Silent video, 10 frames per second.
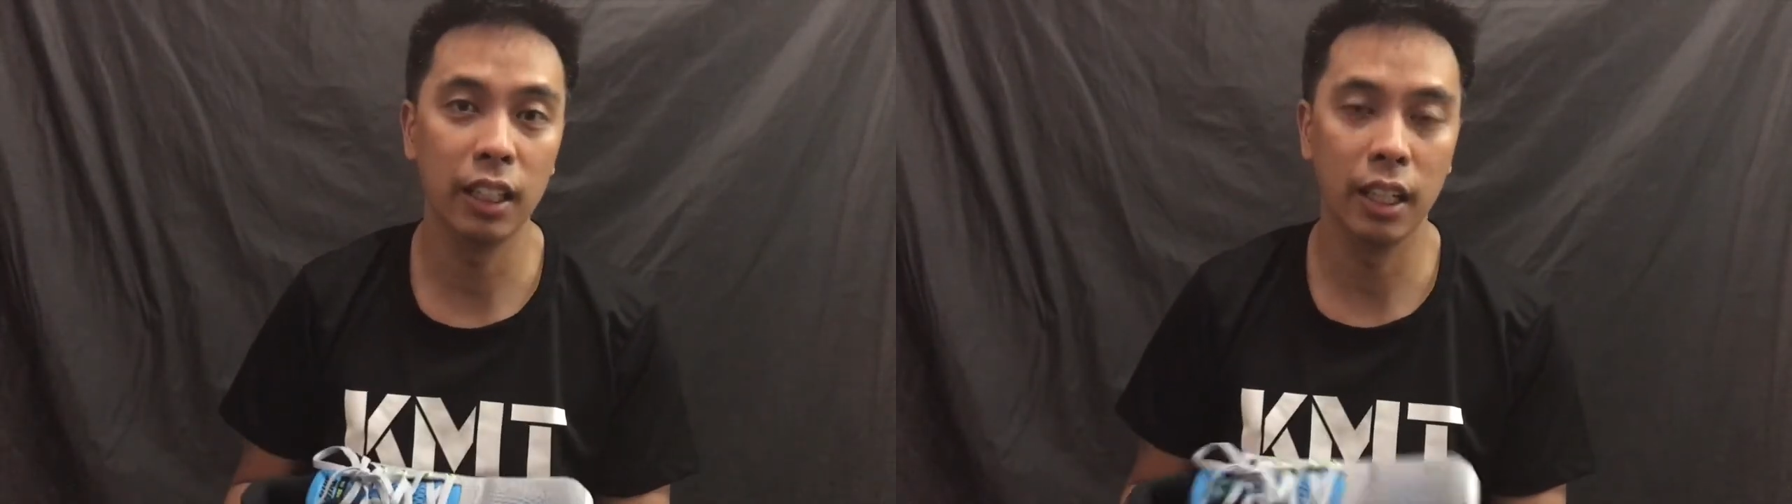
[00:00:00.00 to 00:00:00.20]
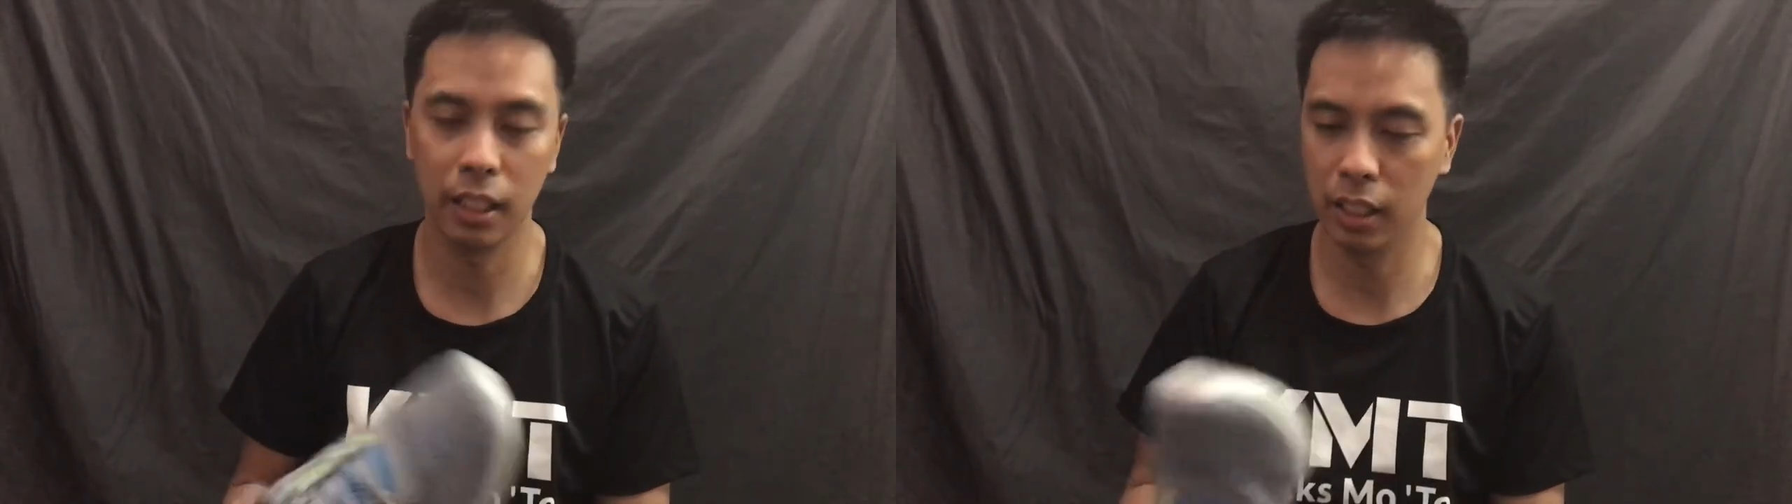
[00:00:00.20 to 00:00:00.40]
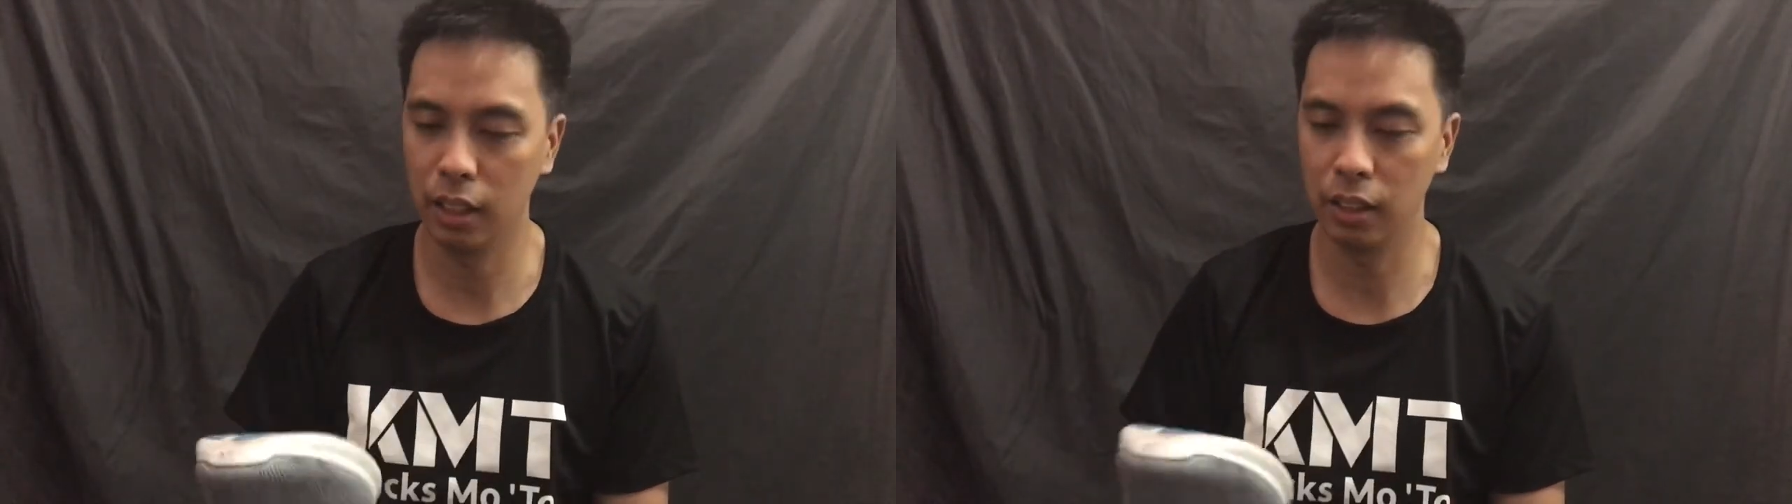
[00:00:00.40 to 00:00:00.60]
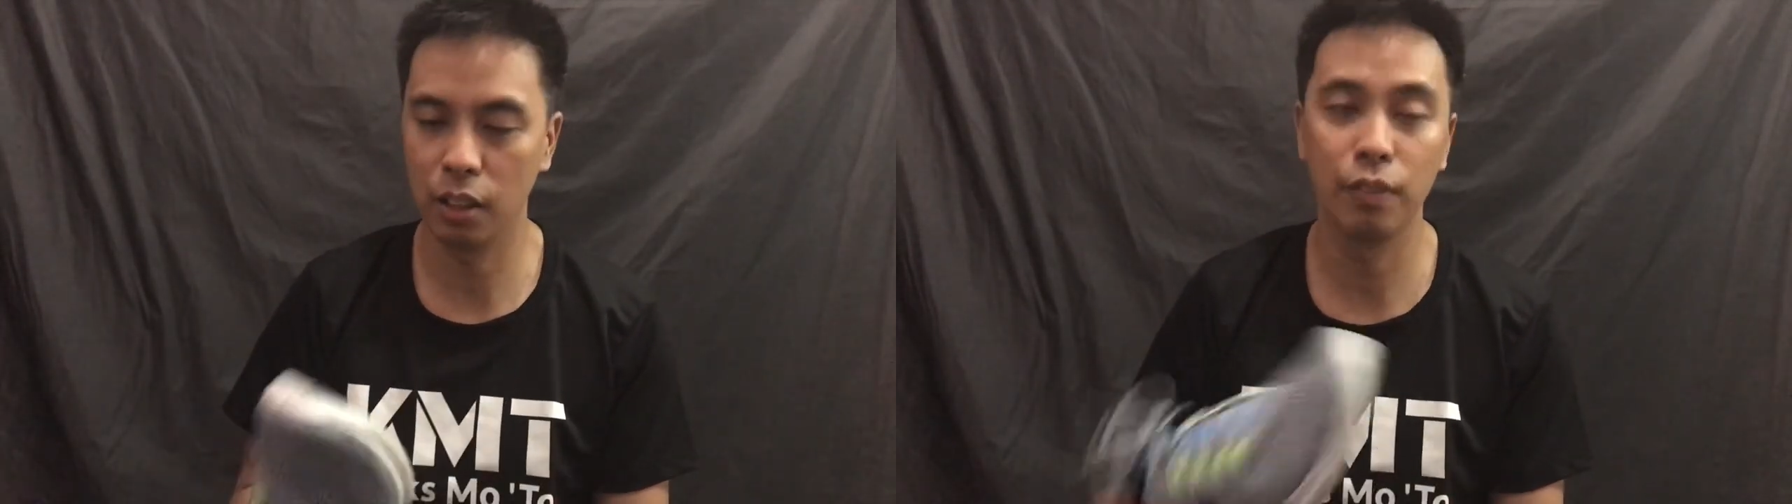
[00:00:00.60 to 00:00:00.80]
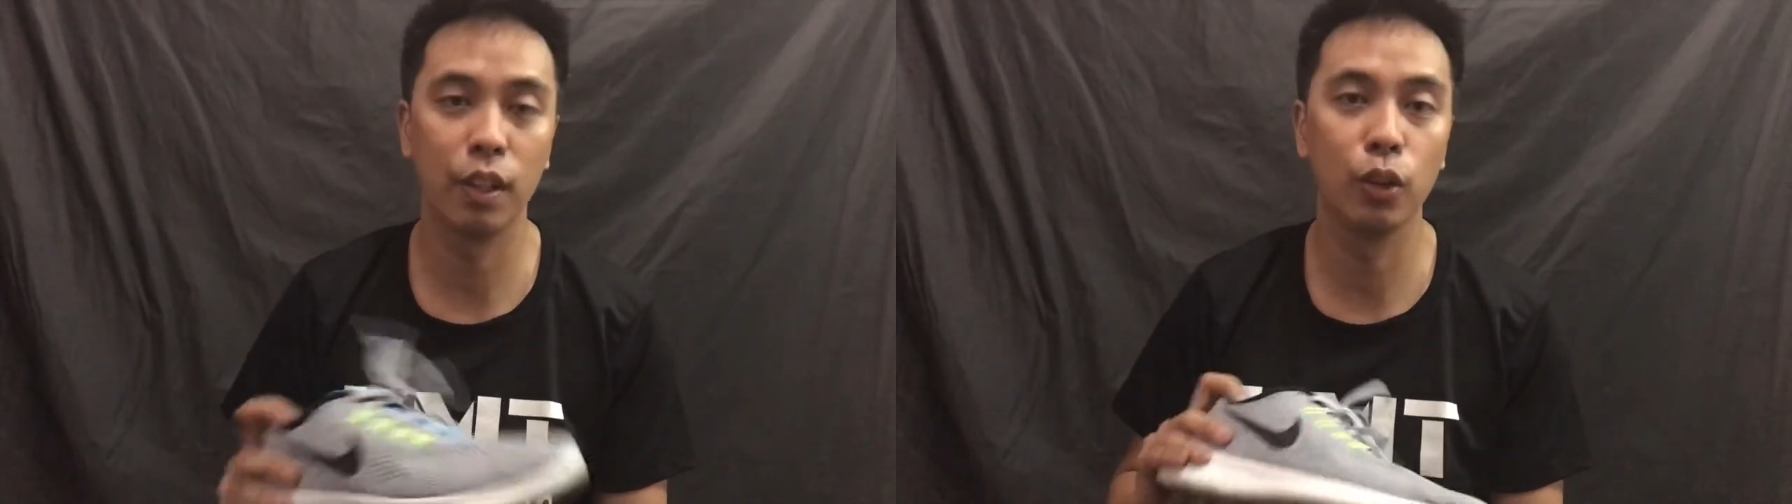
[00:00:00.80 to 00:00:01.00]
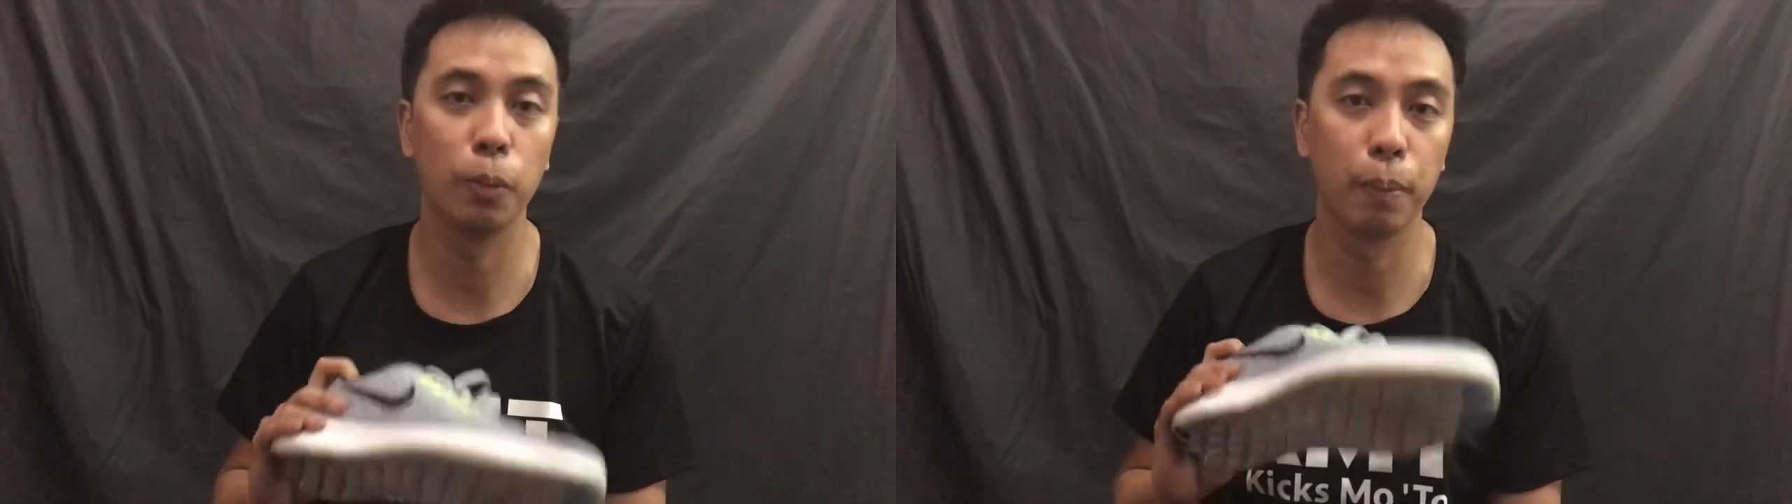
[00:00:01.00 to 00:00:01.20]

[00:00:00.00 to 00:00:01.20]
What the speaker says: and they're a very good